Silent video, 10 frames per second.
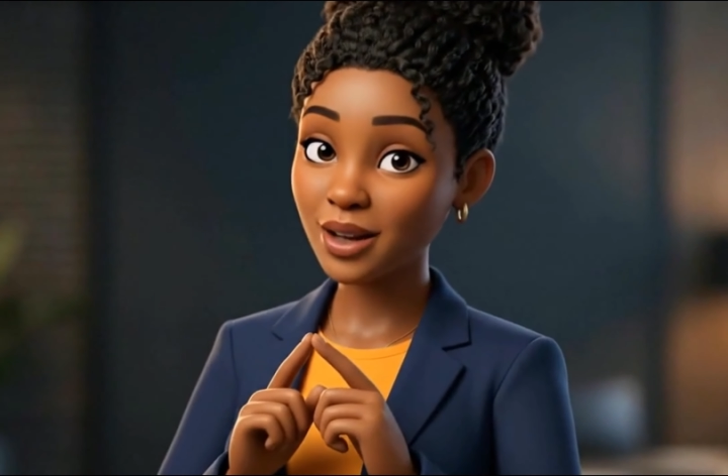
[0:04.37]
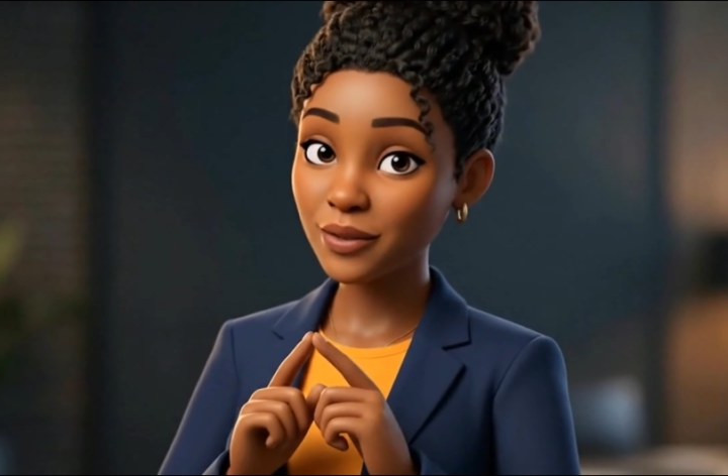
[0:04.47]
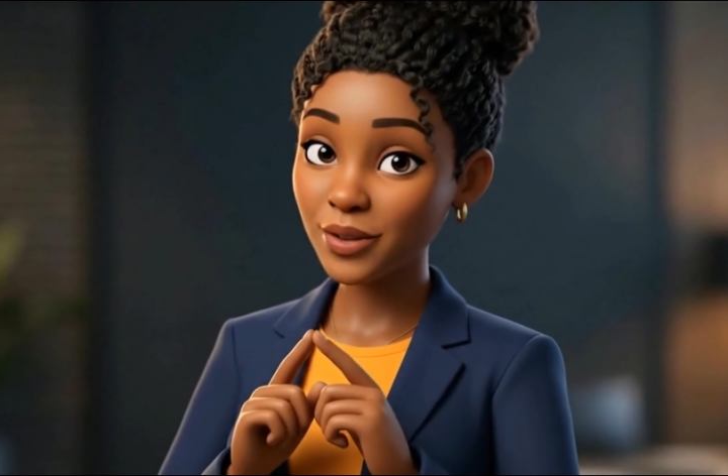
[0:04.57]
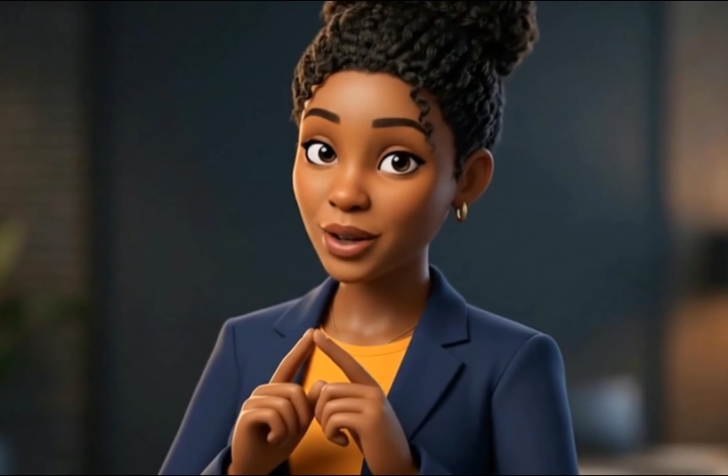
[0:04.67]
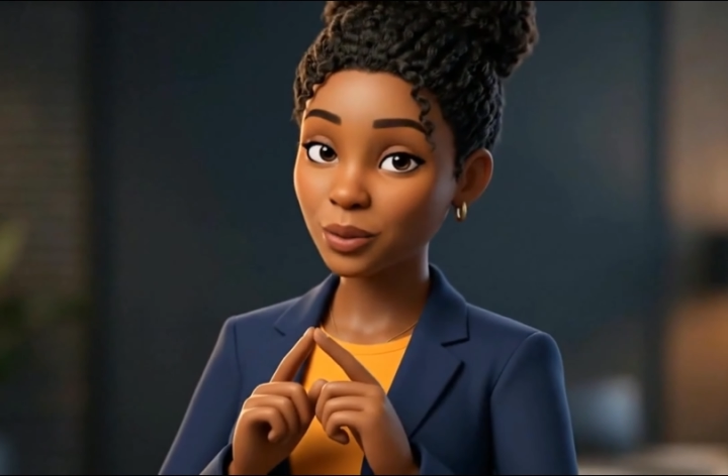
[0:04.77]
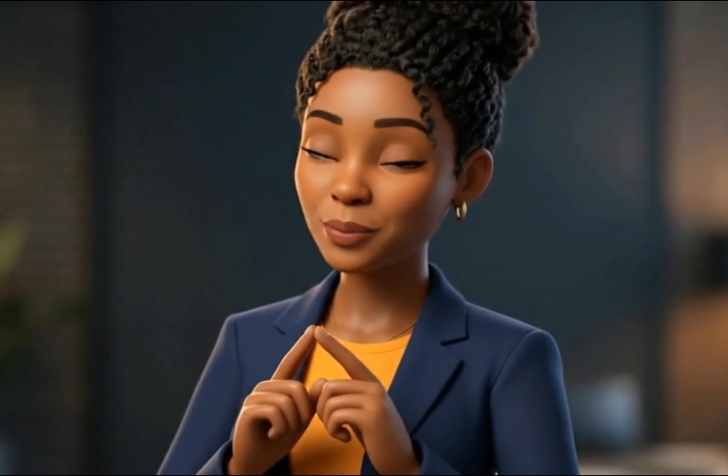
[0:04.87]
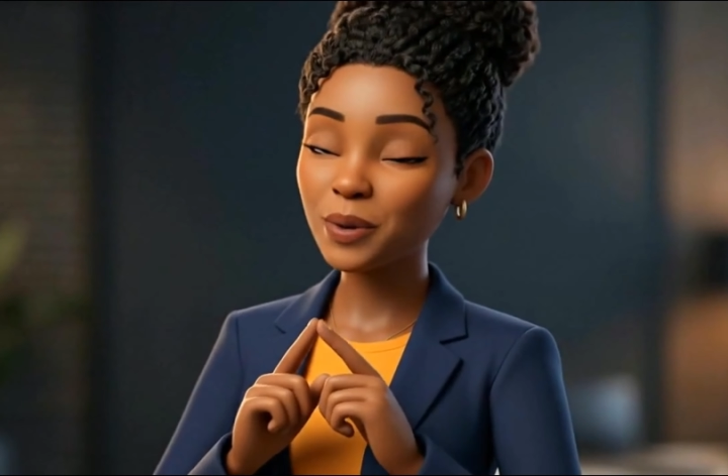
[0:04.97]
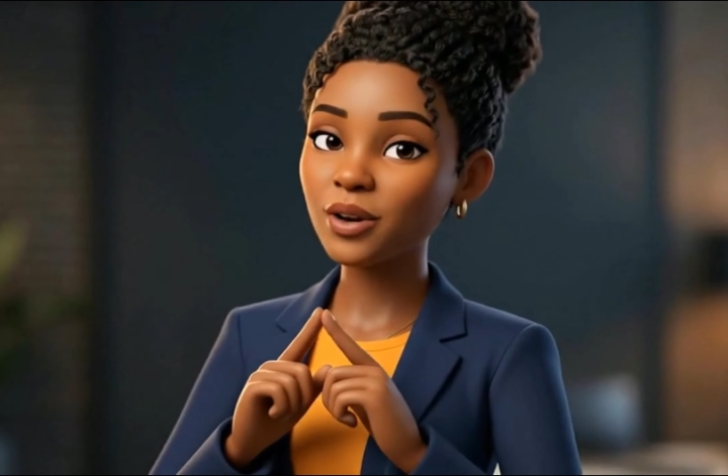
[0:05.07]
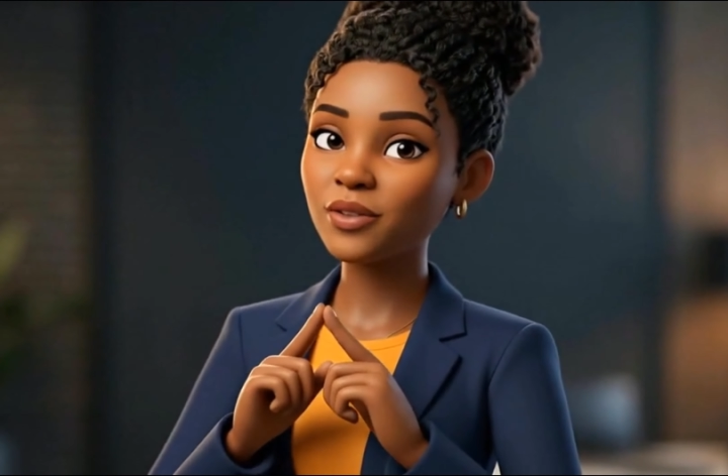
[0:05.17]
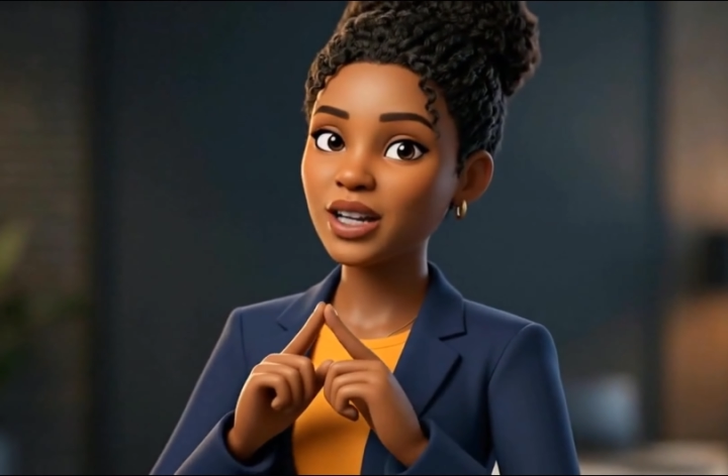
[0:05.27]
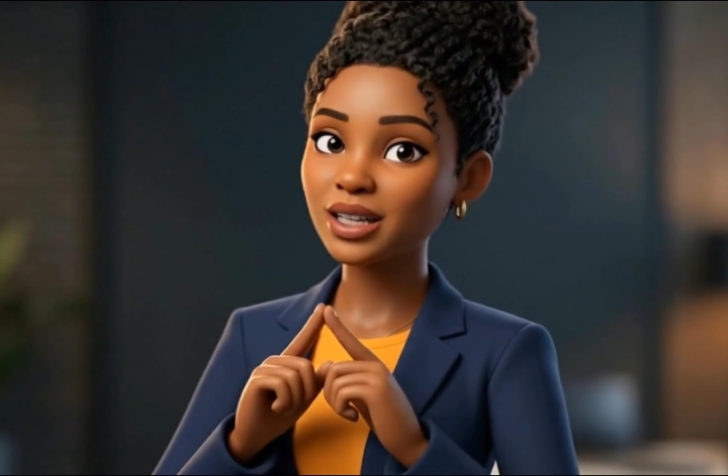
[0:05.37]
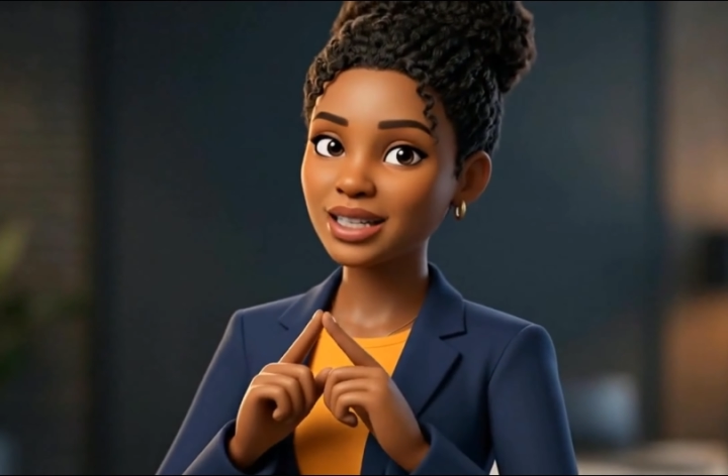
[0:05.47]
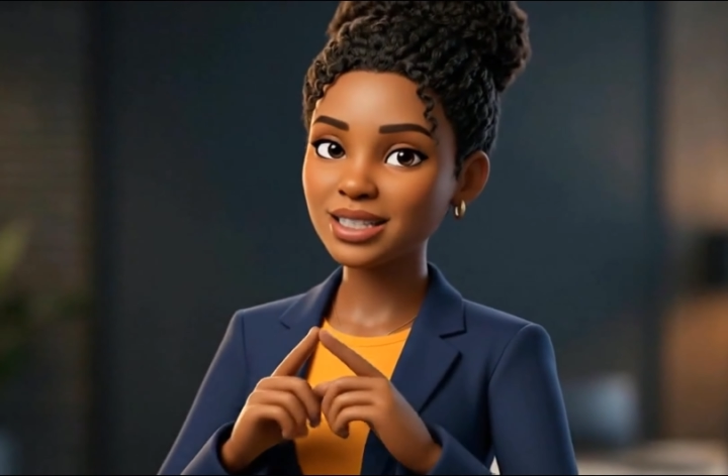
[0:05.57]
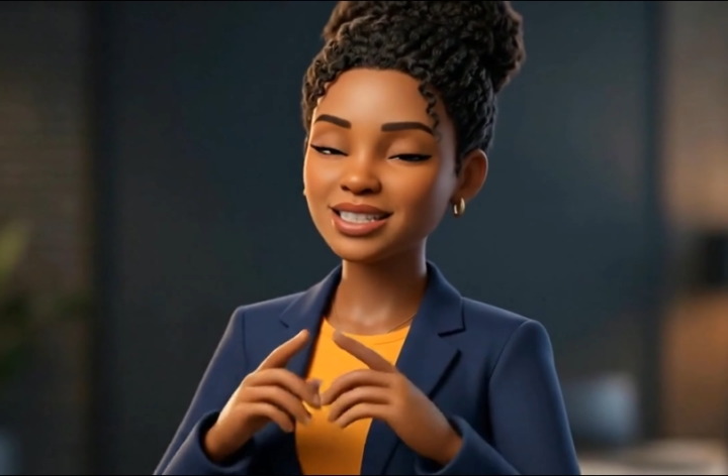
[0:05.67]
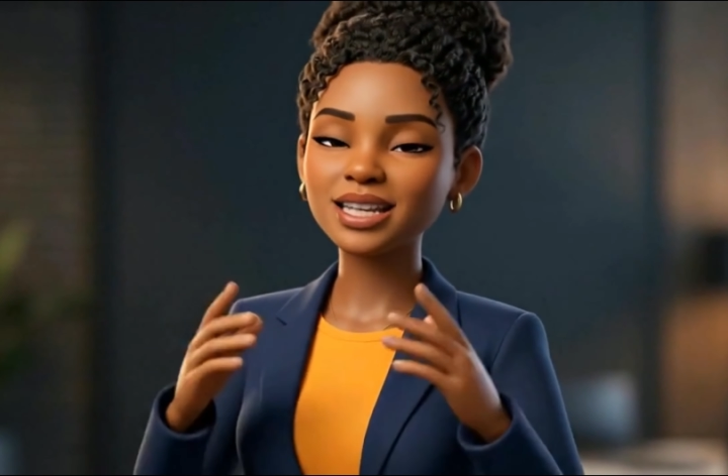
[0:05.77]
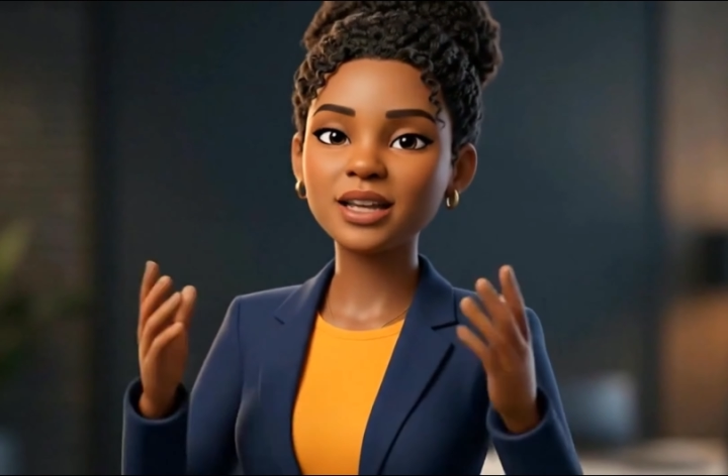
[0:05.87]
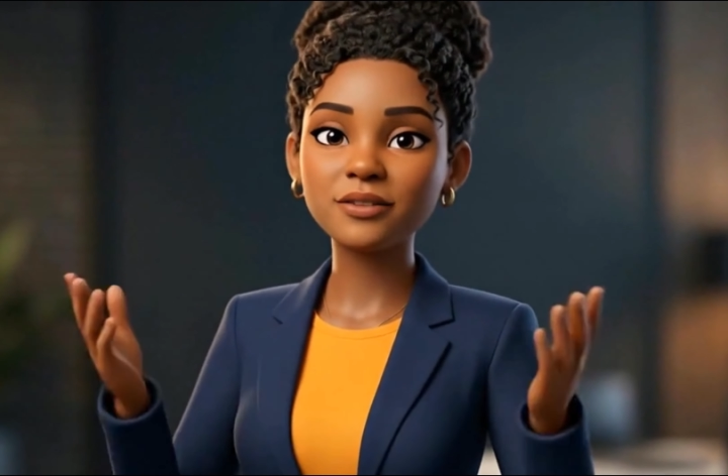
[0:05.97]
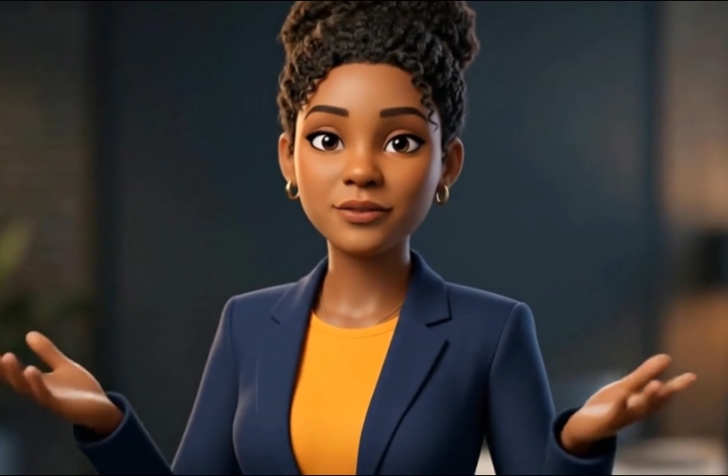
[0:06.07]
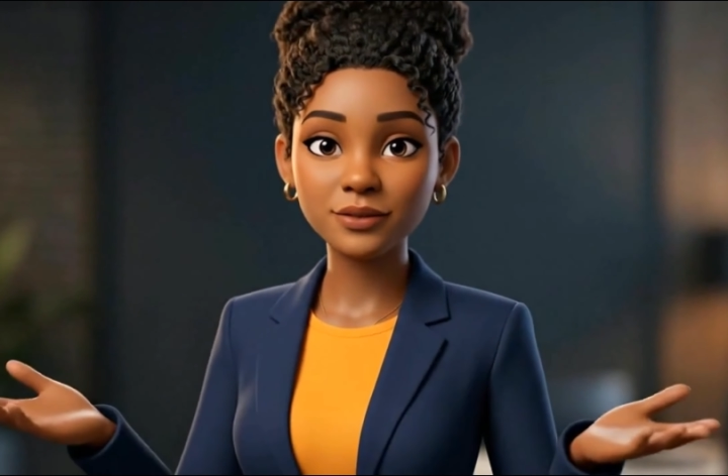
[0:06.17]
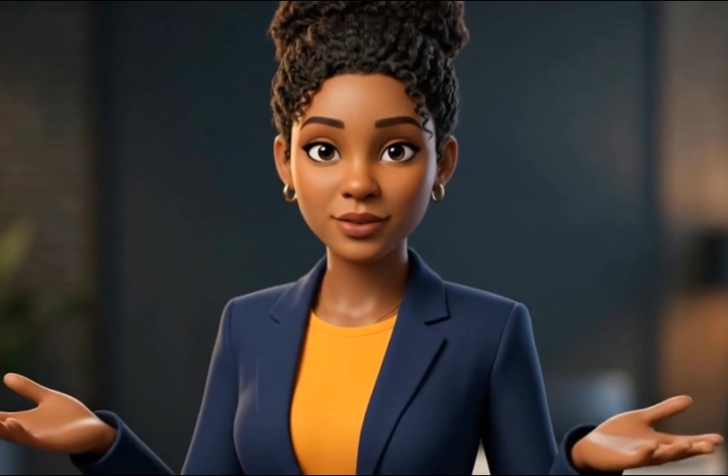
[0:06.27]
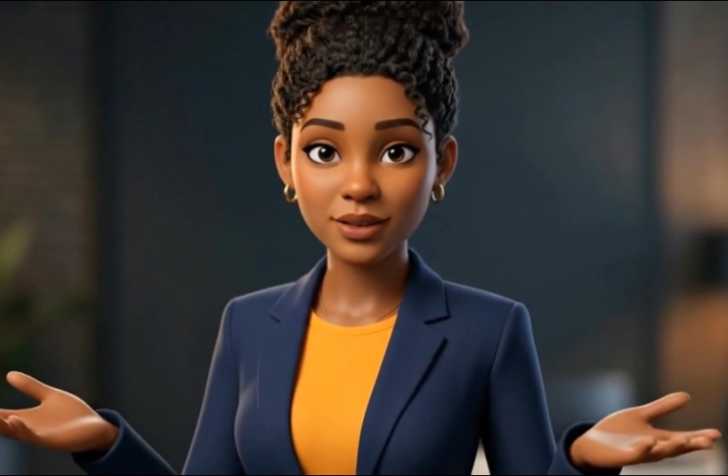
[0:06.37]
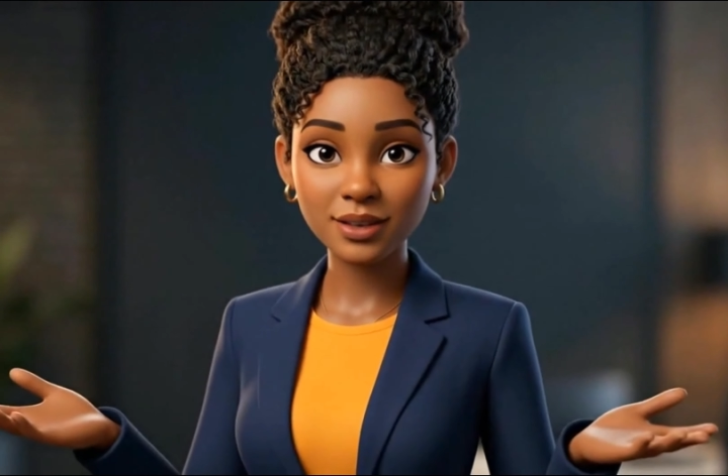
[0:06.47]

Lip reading: and feel perfectly safe.